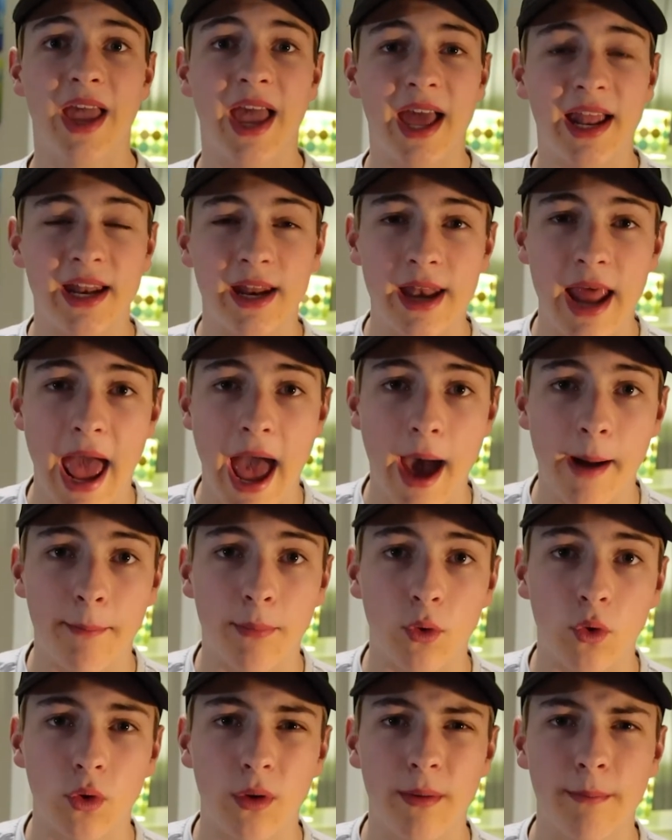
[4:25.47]
and an
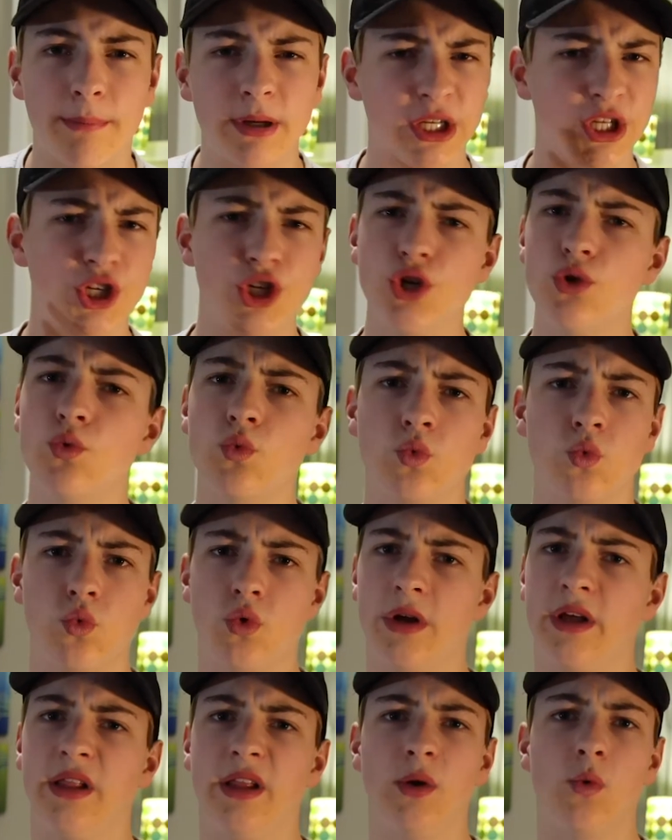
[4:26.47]
apple, but you
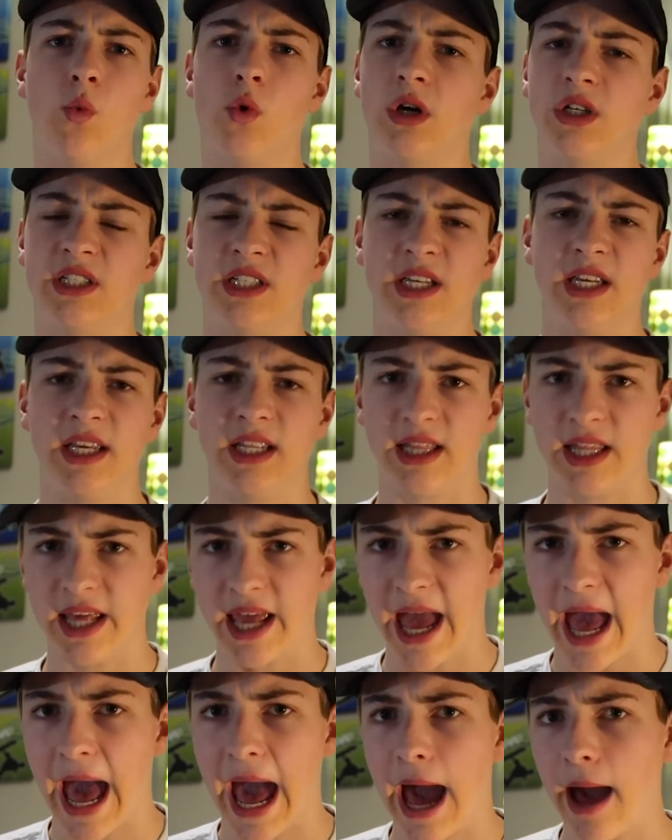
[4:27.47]
really want to eat
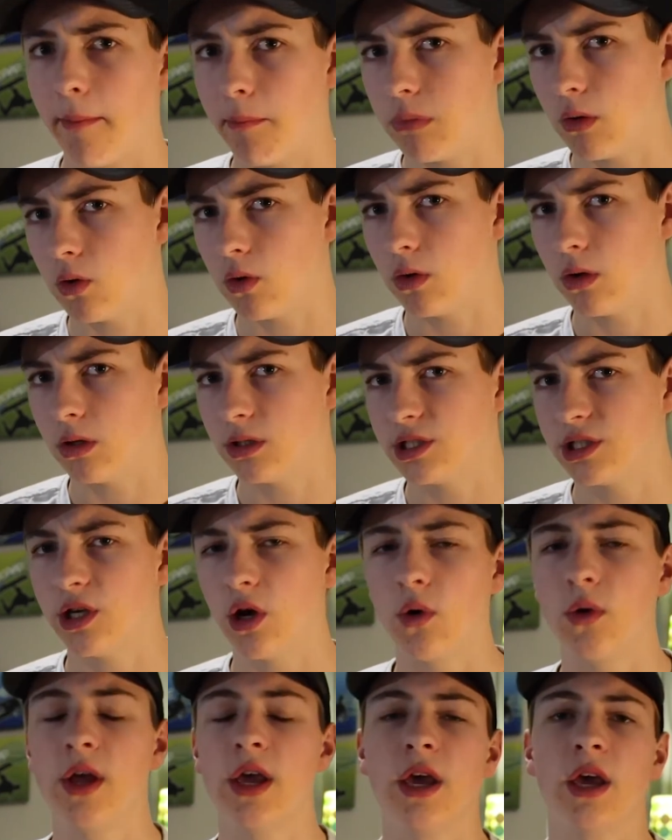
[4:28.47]
the apple.
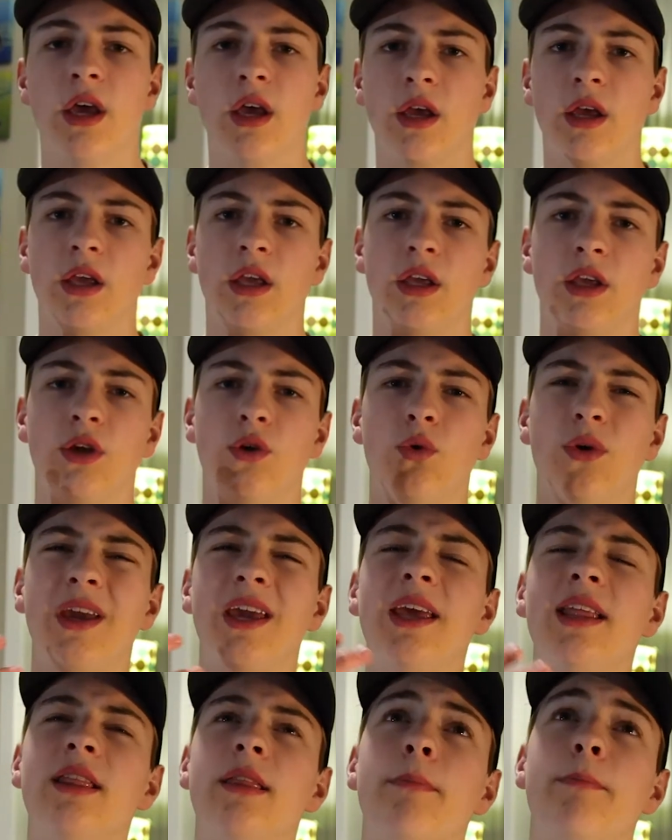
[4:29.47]
So you
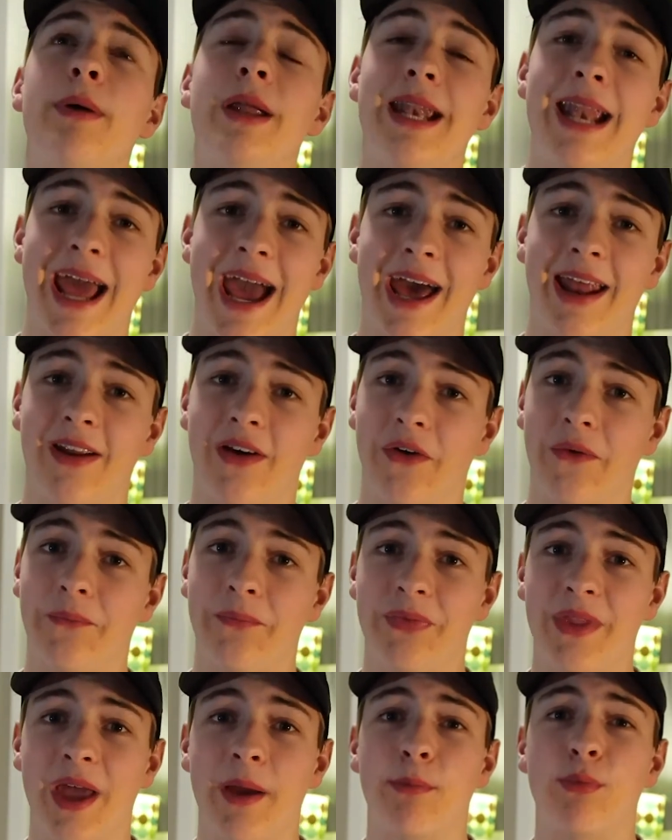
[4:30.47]
eat the banana
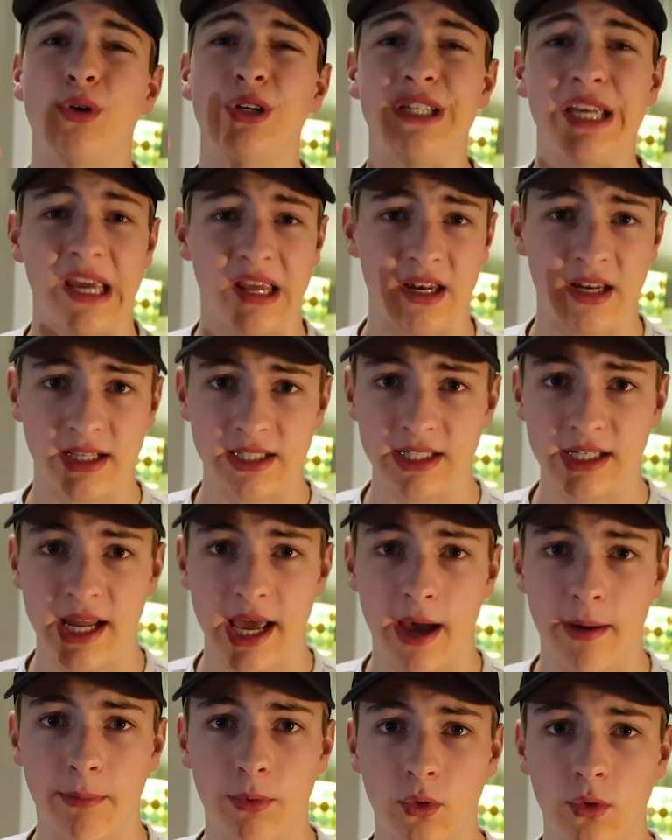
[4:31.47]
and pretend it's an
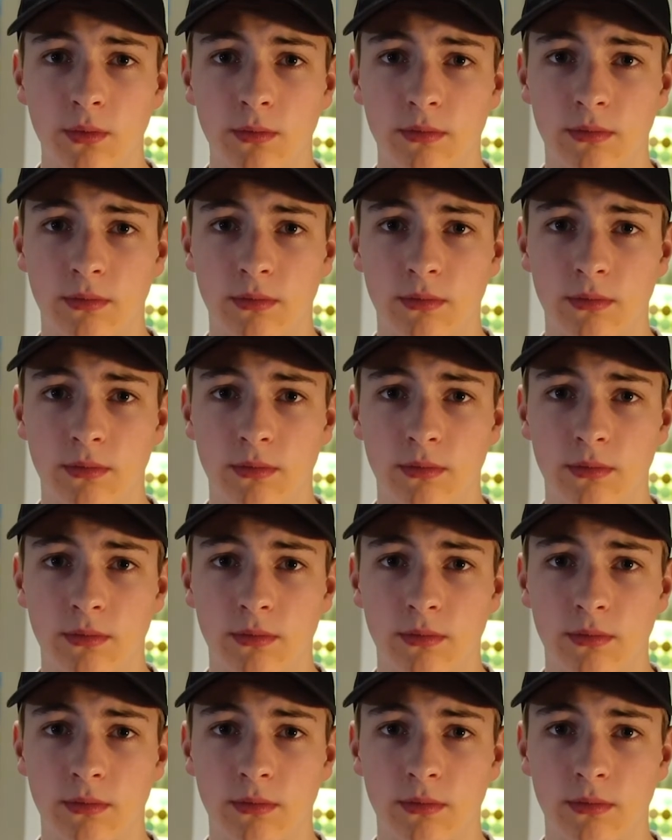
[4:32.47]
apple.